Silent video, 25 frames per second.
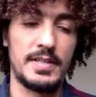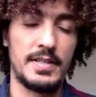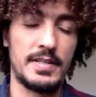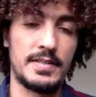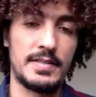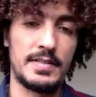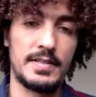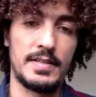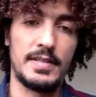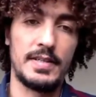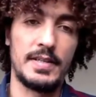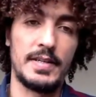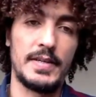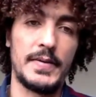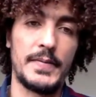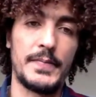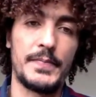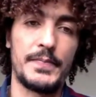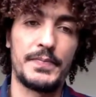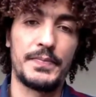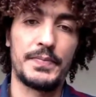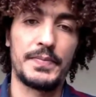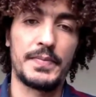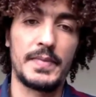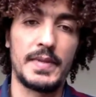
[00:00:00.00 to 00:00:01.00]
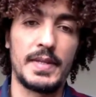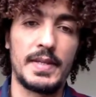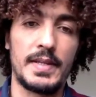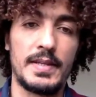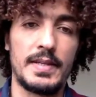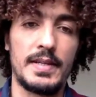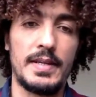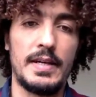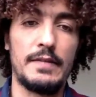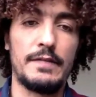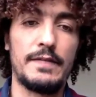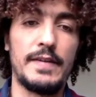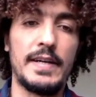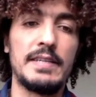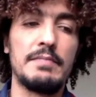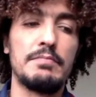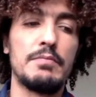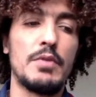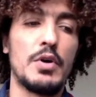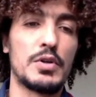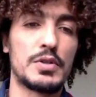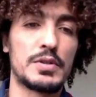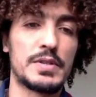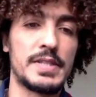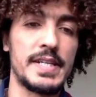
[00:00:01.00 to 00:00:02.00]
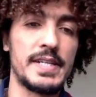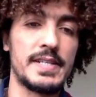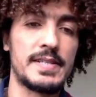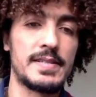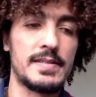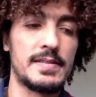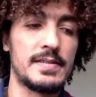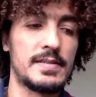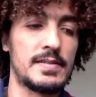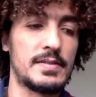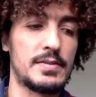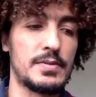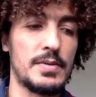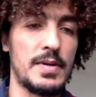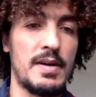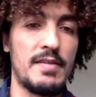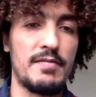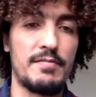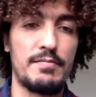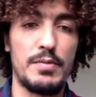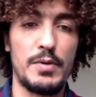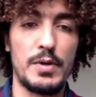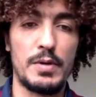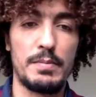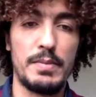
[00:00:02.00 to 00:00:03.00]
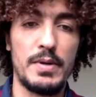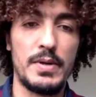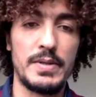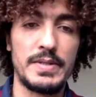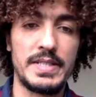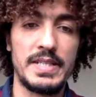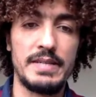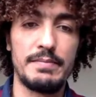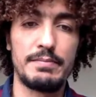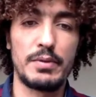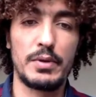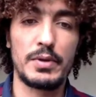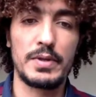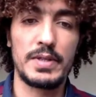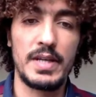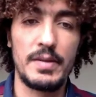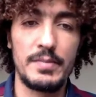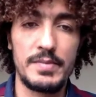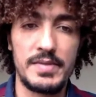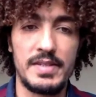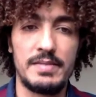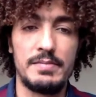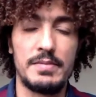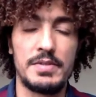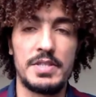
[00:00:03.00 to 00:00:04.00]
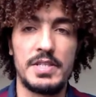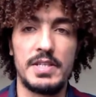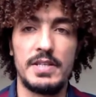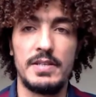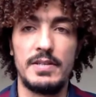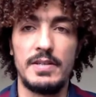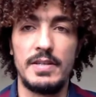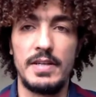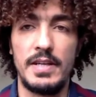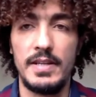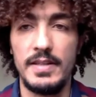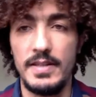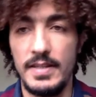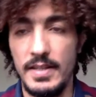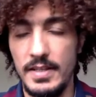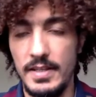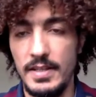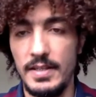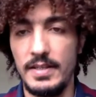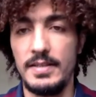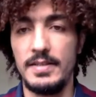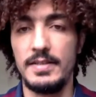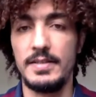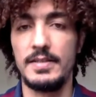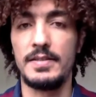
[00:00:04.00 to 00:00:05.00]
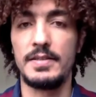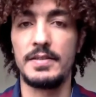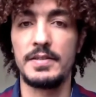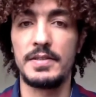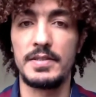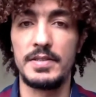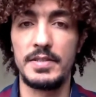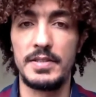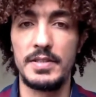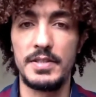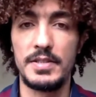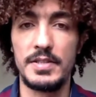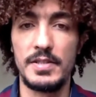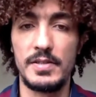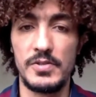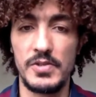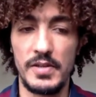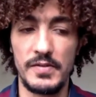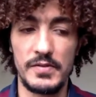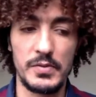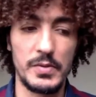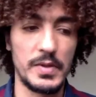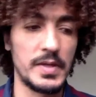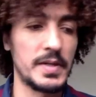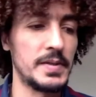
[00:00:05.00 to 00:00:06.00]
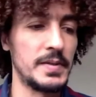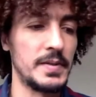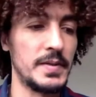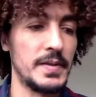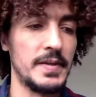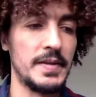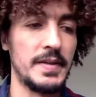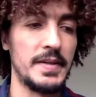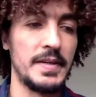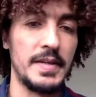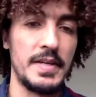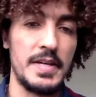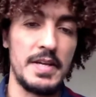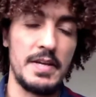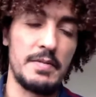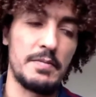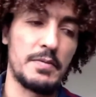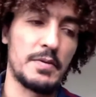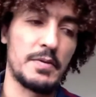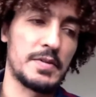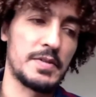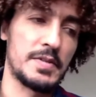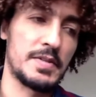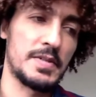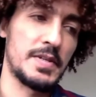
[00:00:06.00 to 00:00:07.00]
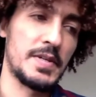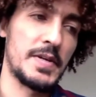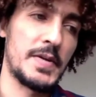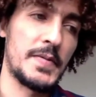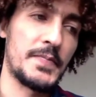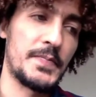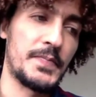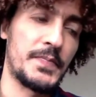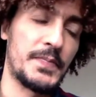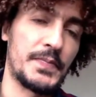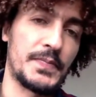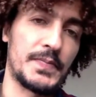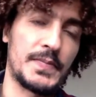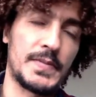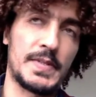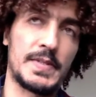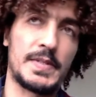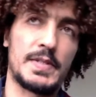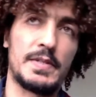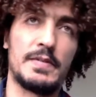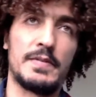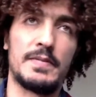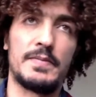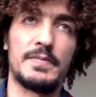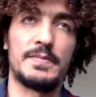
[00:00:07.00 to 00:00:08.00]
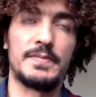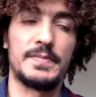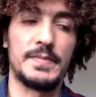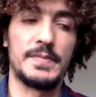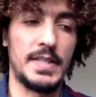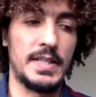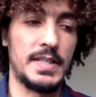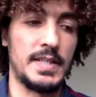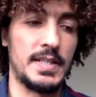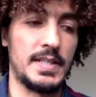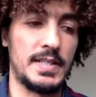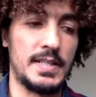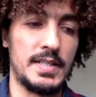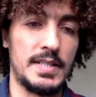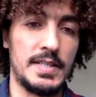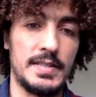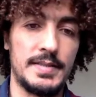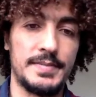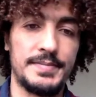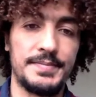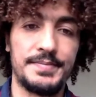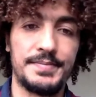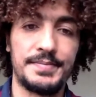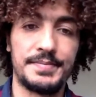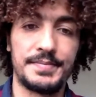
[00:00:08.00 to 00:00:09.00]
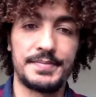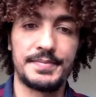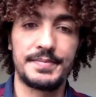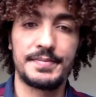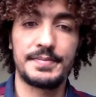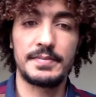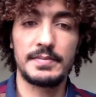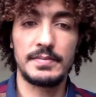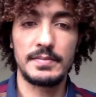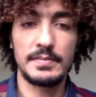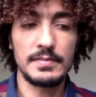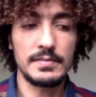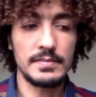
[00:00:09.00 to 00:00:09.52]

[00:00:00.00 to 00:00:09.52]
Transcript: that um, I find more reasons to have both bounty programs in machine learning than in traditional software. Because um, so um,